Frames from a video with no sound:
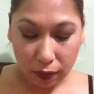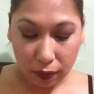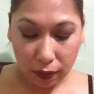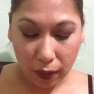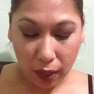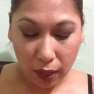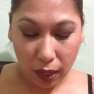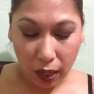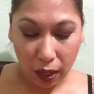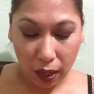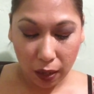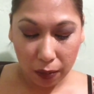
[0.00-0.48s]

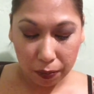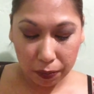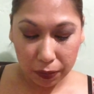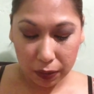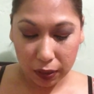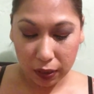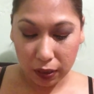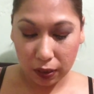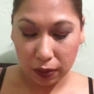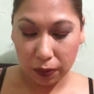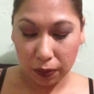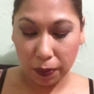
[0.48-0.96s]

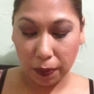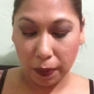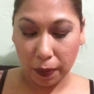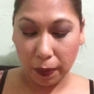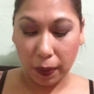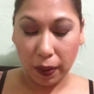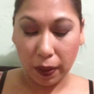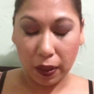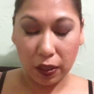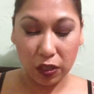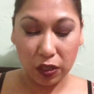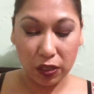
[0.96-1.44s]
comes
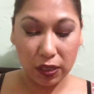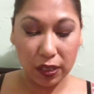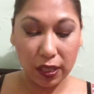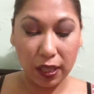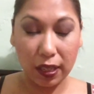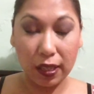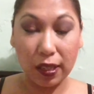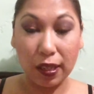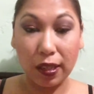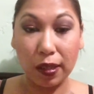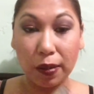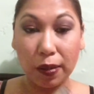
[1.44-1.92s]
just like
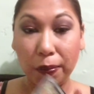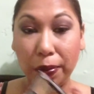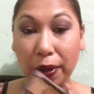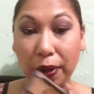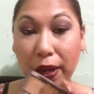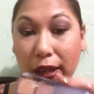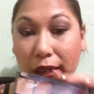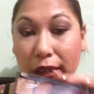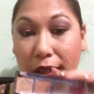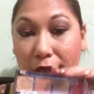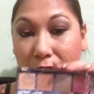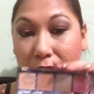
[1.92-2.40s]
the other
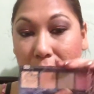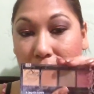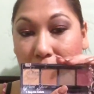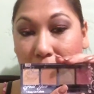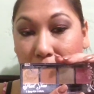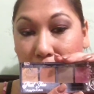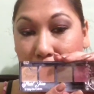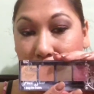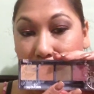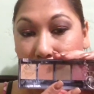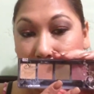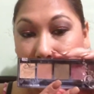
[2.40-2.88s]
palette. It
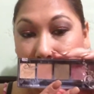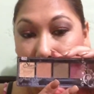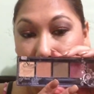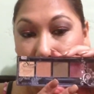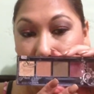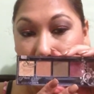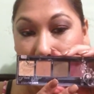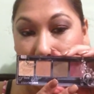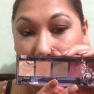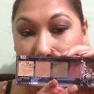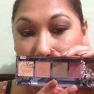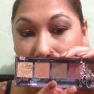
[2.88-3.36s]
comes
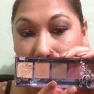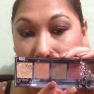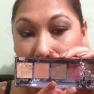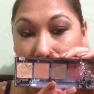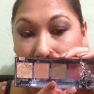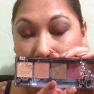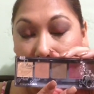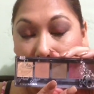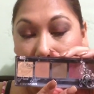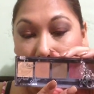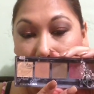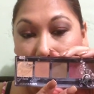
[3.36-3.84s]
with
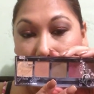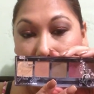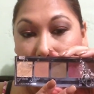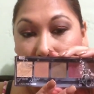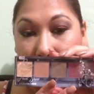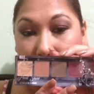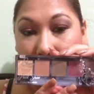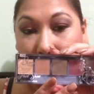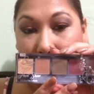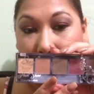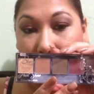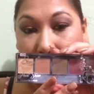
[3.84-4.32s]

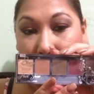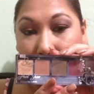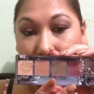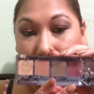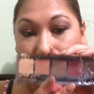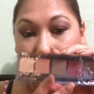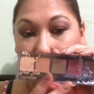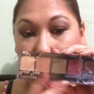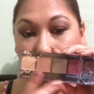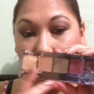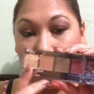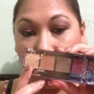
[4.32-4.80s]
this
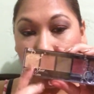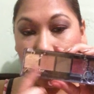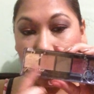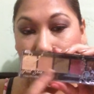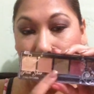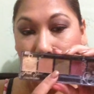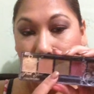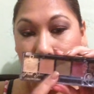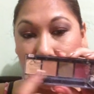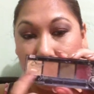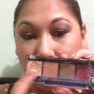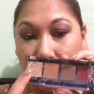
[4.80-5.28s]

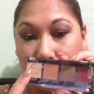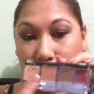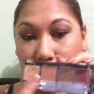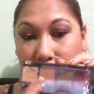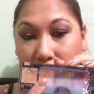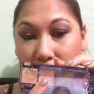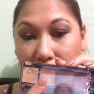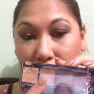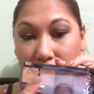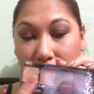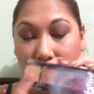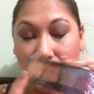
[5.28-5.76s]

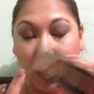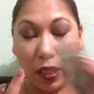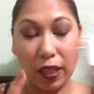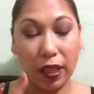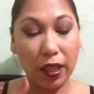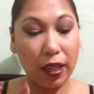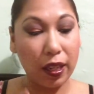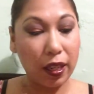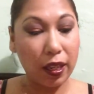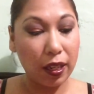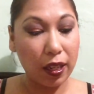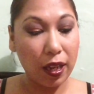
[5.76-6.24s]

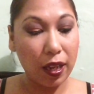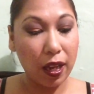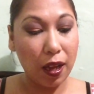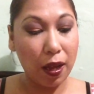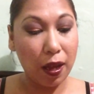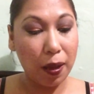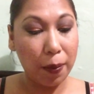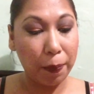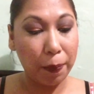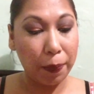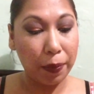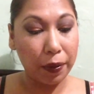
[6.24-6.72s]
clear
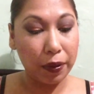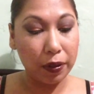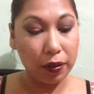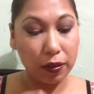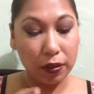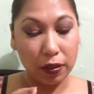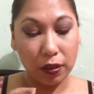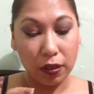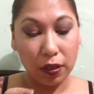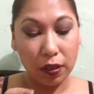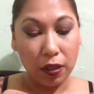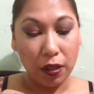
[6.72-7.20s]
cap
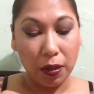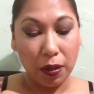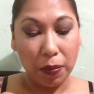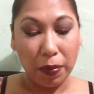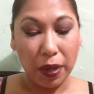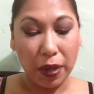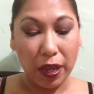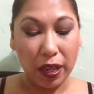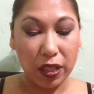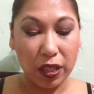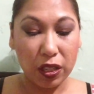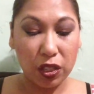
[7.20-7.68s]

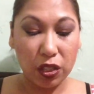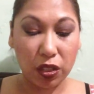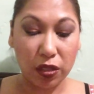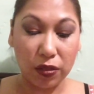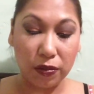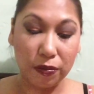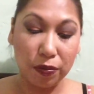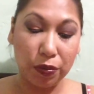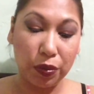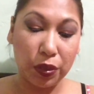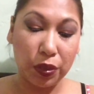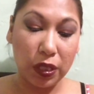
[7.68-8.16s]

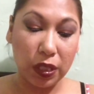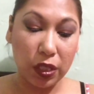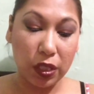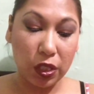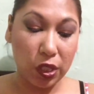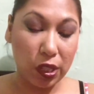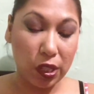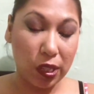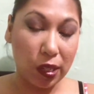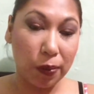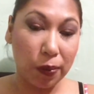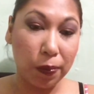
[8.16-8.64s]
packaging, pretty
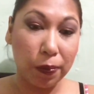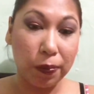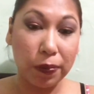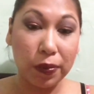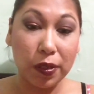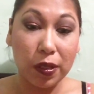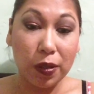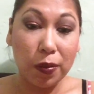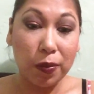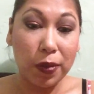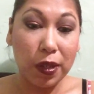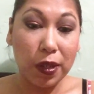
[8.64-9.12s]
cheap
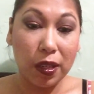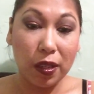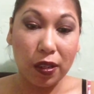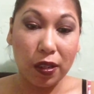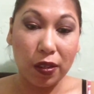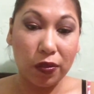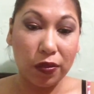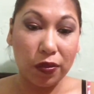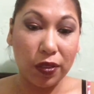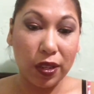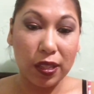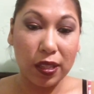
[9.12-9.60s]
to me, not
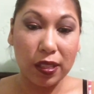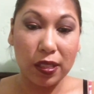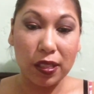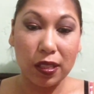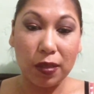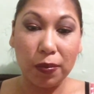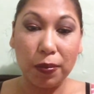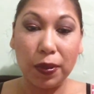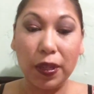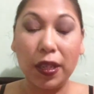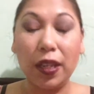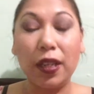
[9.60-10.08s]
fancy,
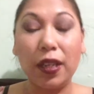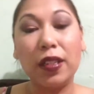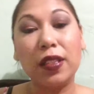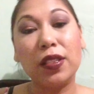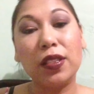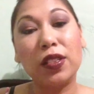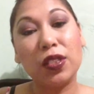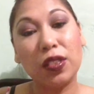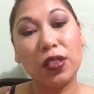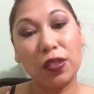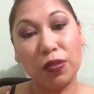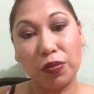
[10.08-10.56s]
but then
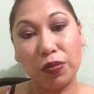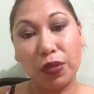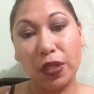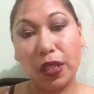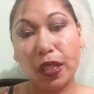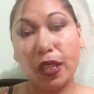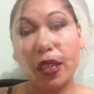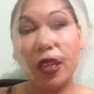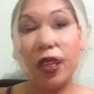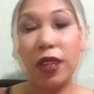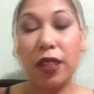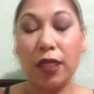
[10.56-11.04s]
it's
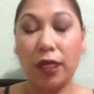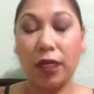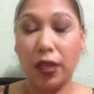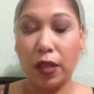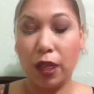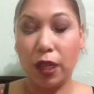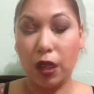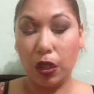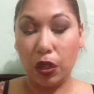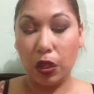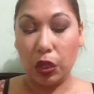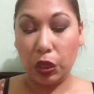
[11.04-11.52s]
really
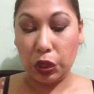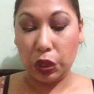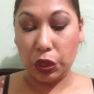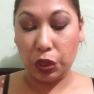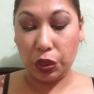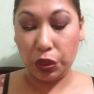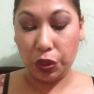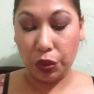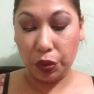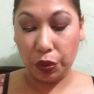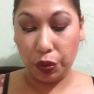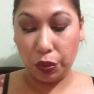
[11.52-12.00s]
inexpensive.
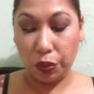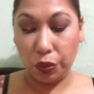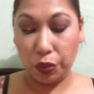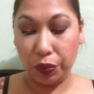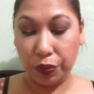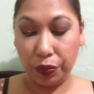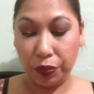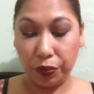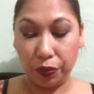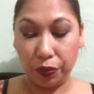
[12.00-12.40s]
So